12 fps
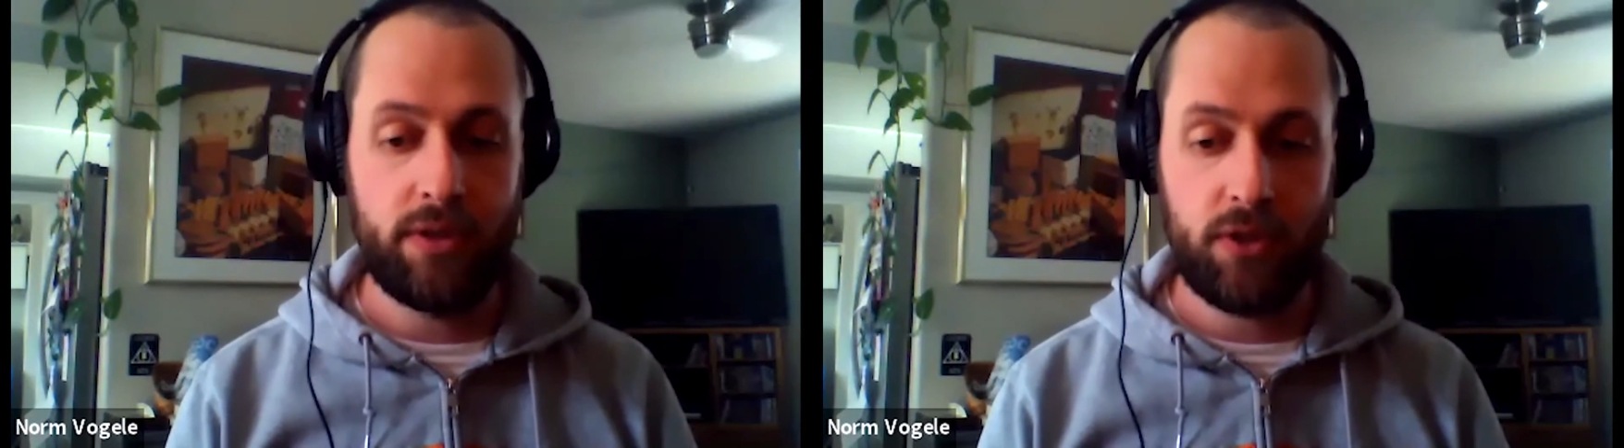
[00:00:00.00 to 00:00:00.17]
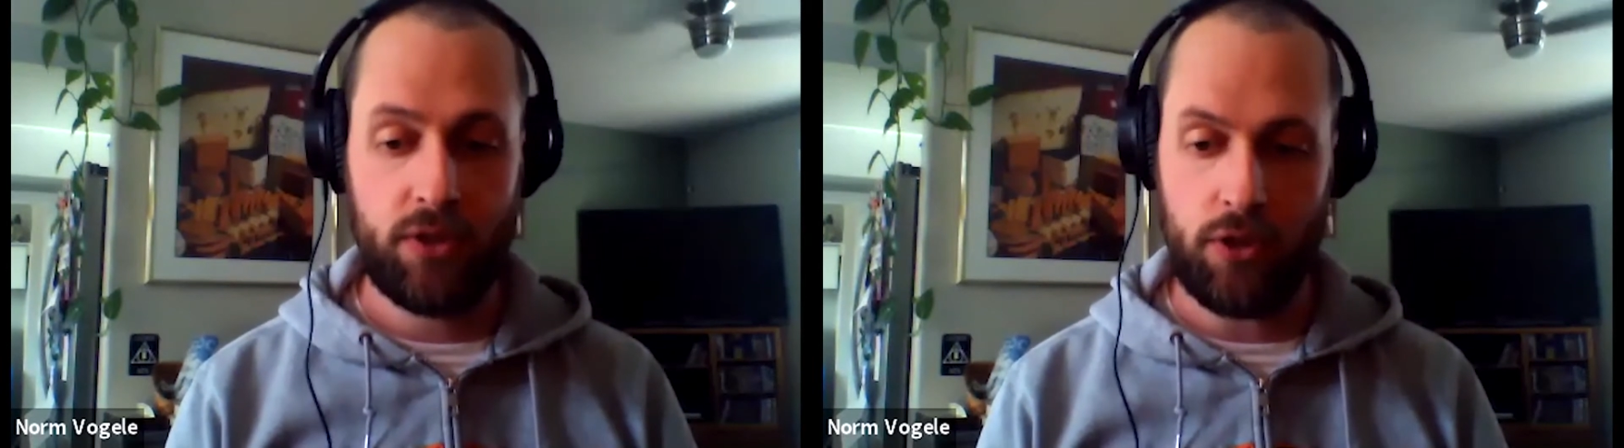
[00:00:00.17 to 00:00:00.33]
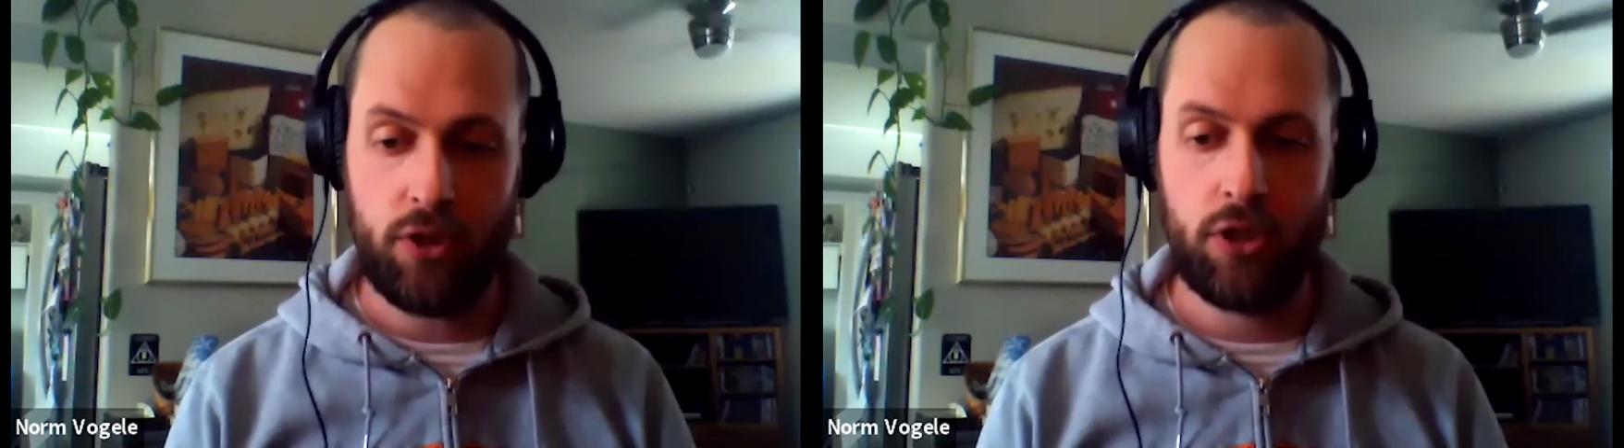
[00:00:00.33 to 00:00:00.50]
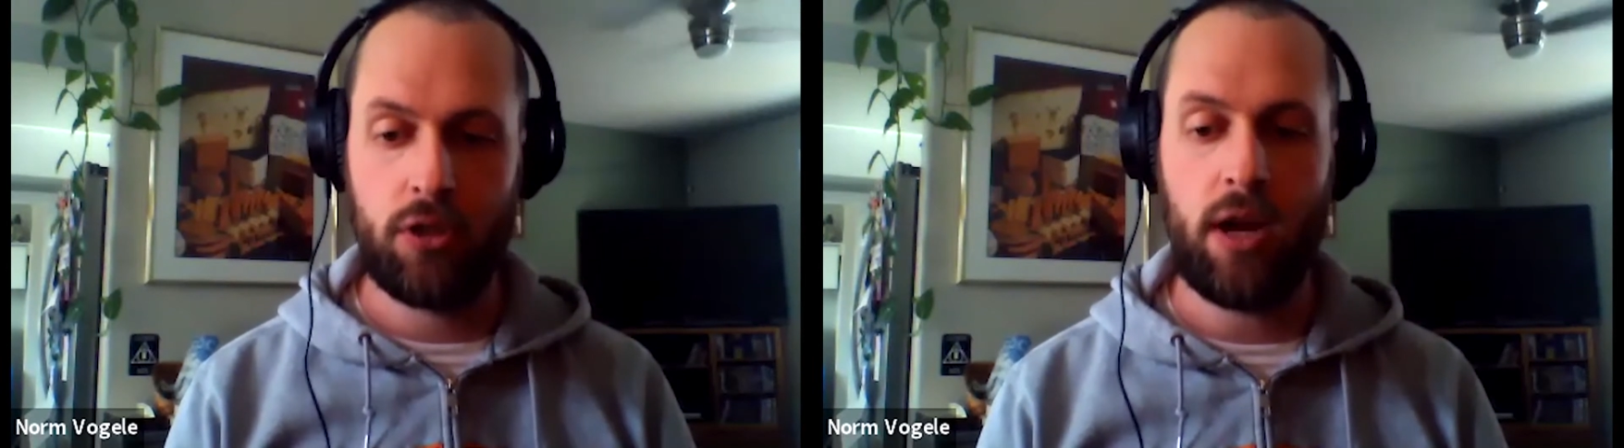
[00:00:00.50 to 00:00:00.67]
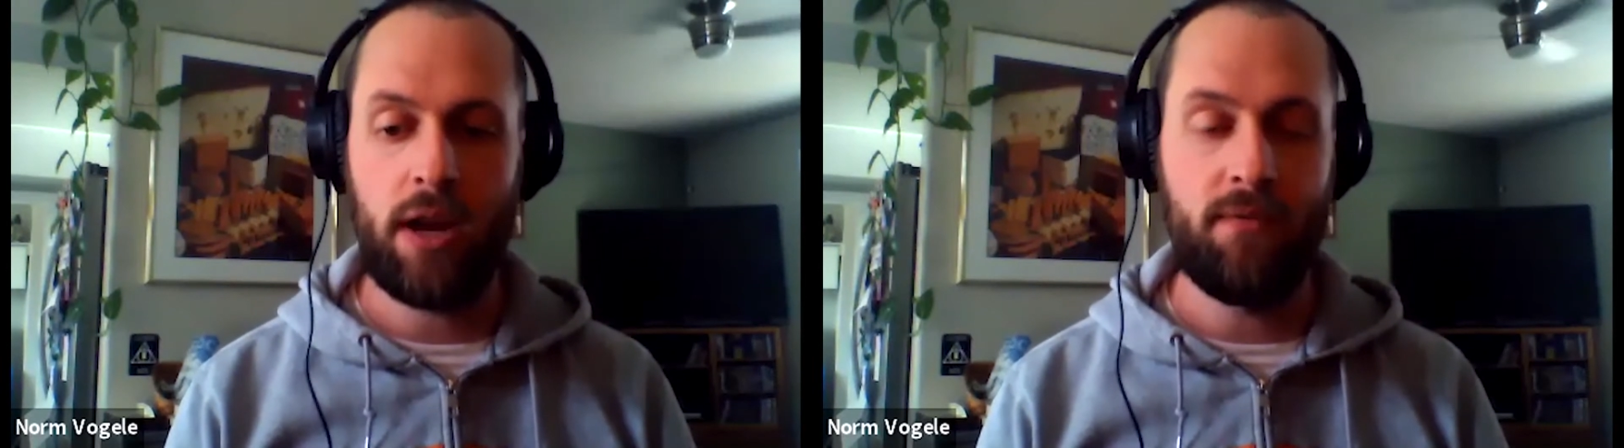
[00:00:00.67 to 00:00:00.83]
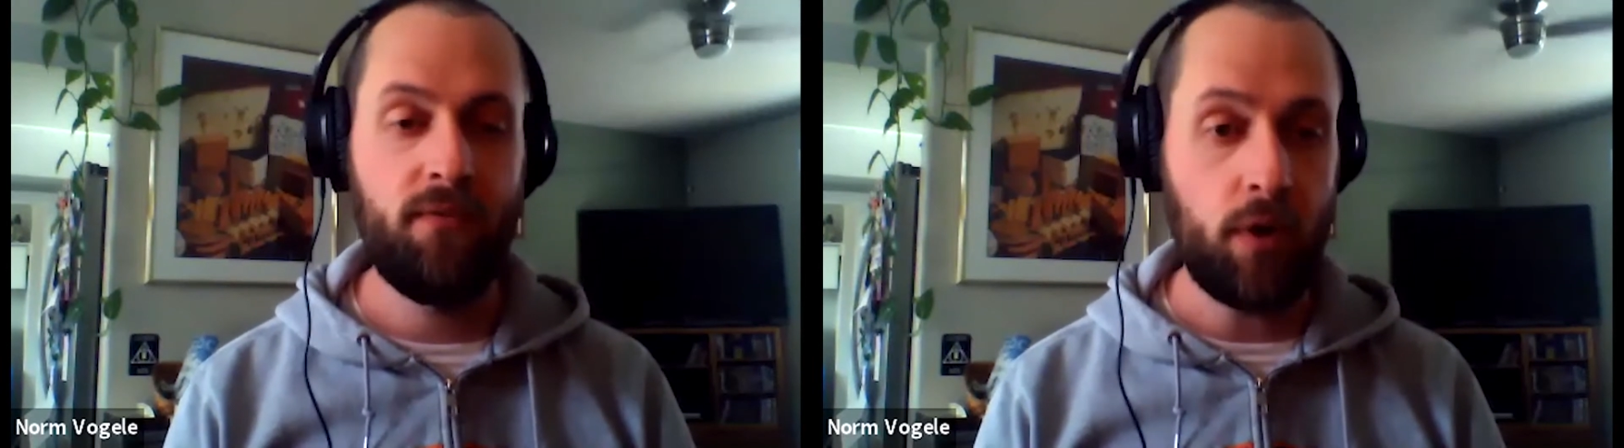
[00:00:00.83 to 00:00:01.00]
searcher
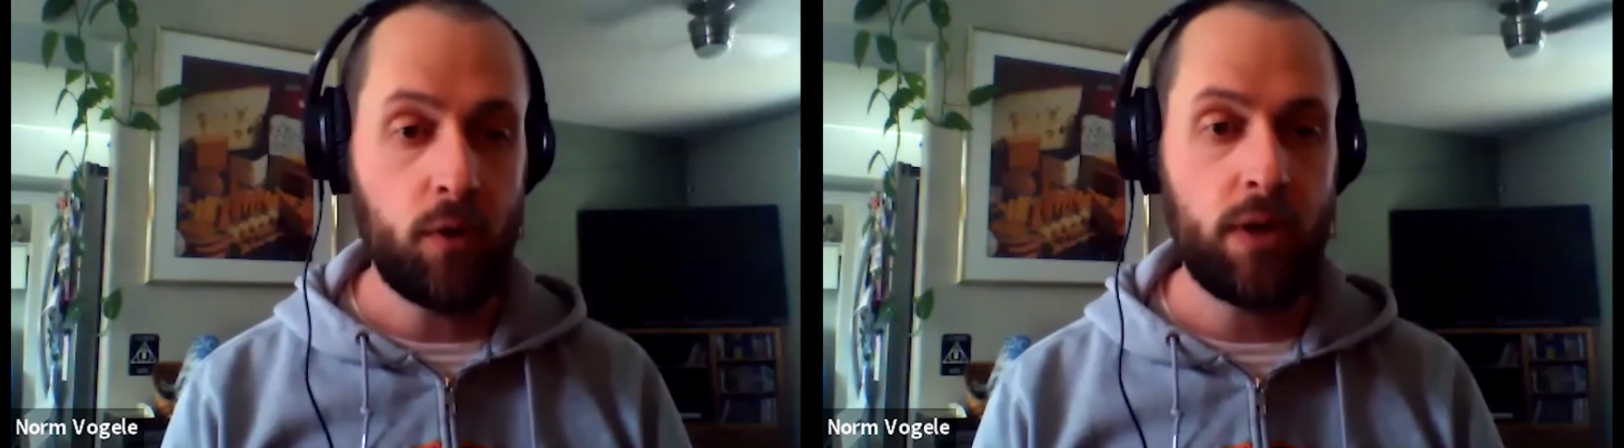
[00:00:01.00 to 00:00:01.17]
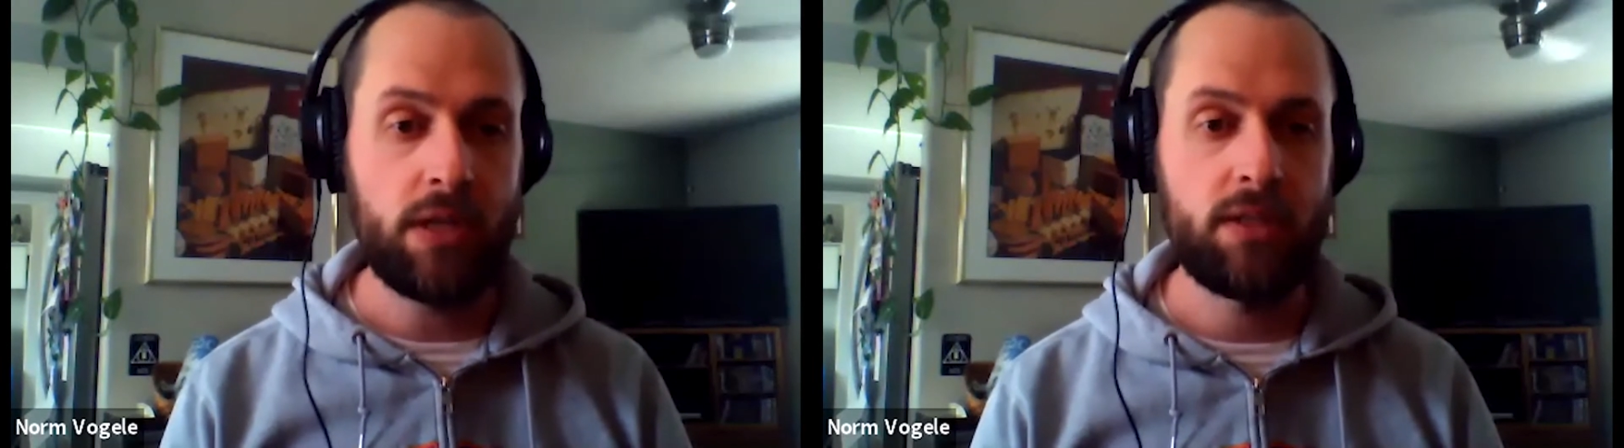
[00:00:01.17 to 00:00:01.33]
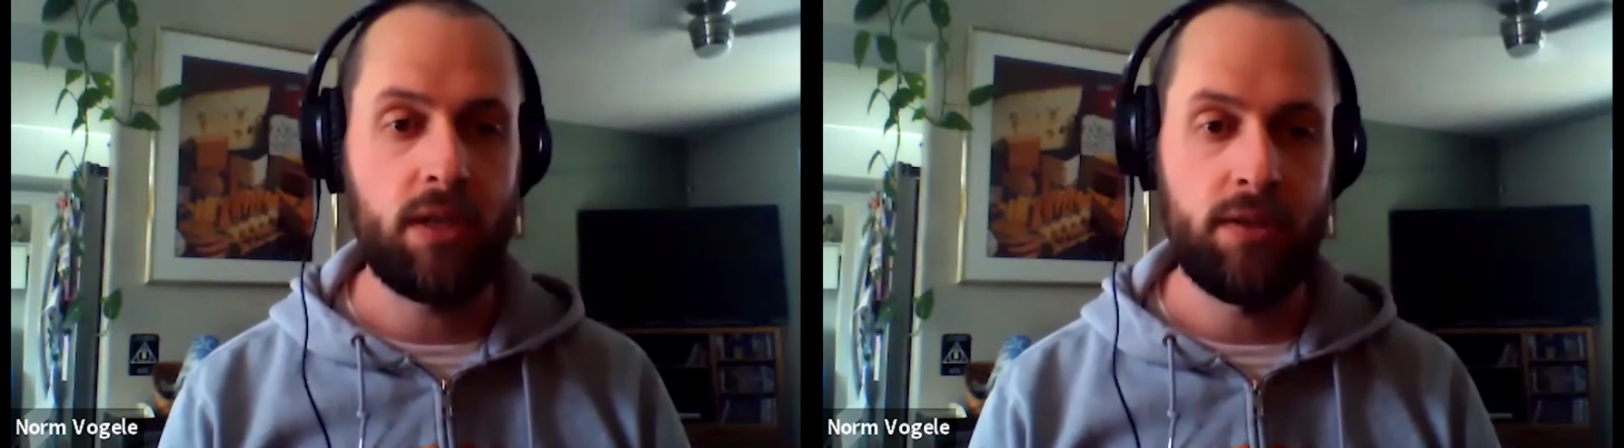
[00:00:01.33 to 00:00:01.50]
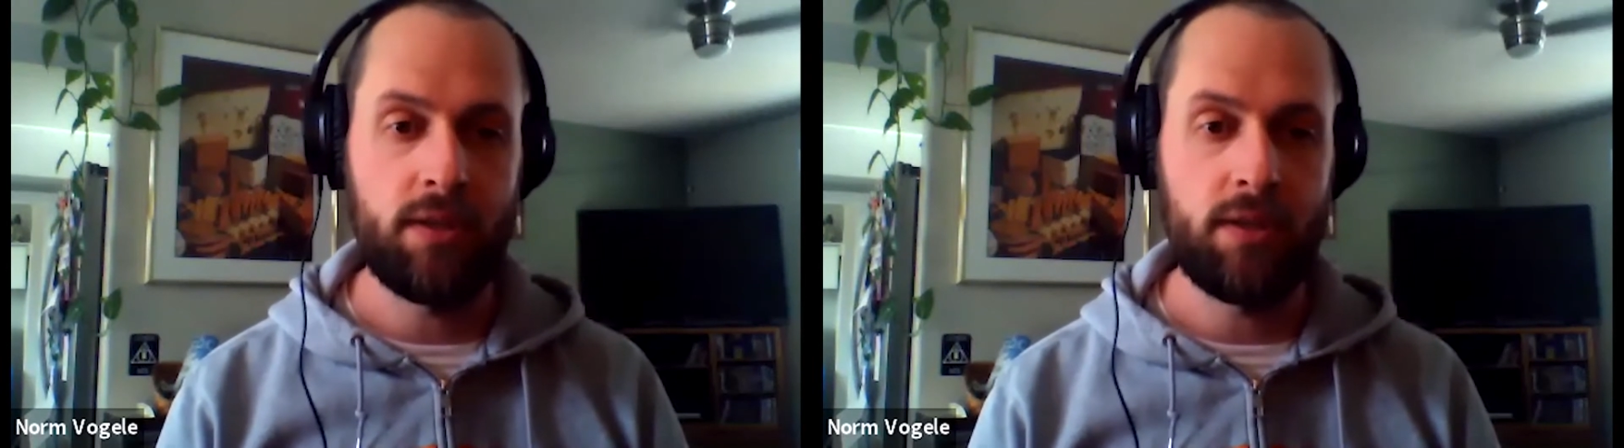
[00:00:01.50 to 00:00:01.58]
and focus on